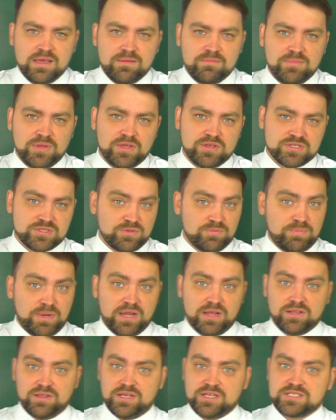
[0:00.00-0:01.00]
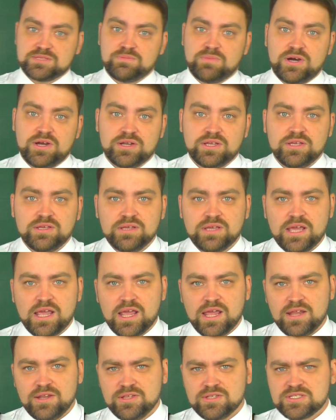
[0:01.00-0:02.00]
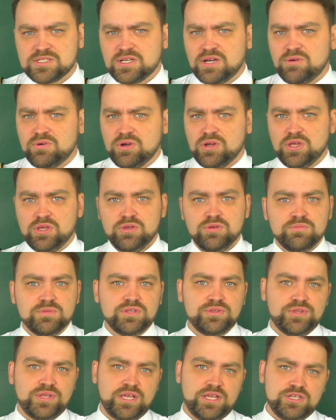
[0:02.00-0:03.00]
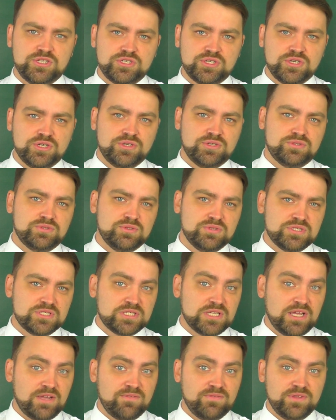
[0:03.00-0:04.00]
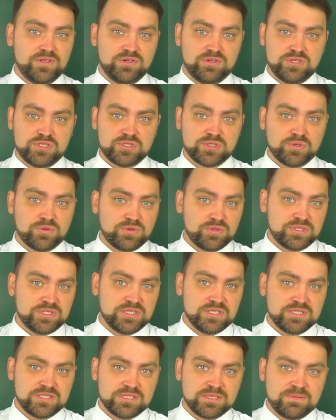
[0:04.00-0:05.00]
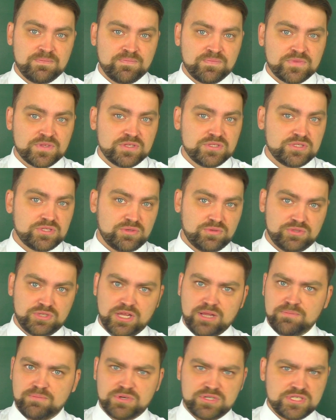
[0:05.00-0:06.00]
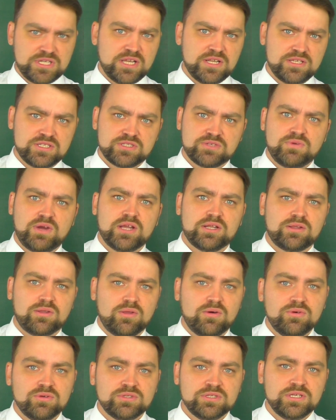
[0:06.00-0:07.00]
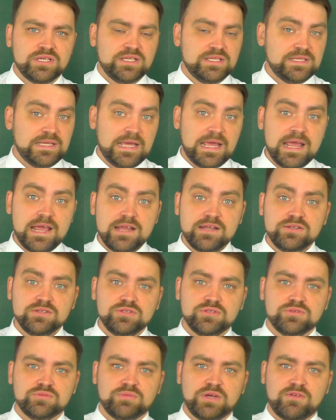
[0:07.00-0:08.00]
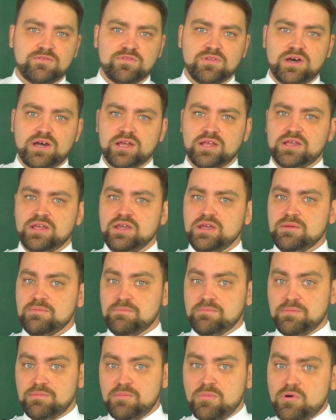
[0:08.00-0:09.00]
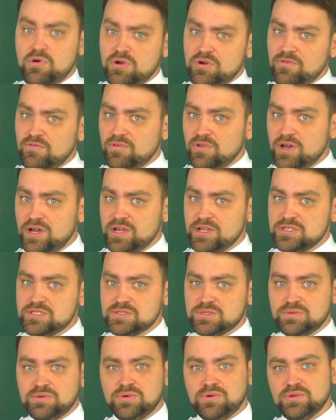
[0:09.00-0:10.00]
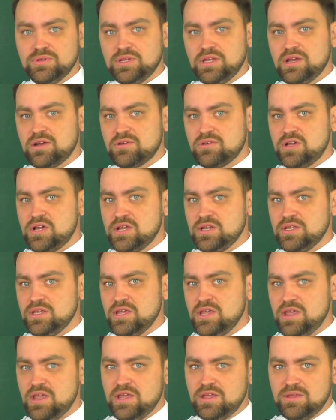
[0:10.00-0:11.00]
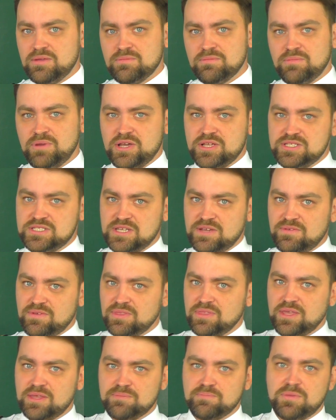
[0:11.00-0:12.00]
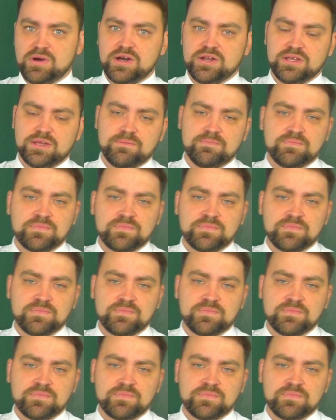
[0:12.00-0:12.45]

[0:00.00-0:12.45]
because you pay less money and it's our human nature to save the resources. So 10% is quite a lot. In the end, you may fly more flights on airline A by saving that money.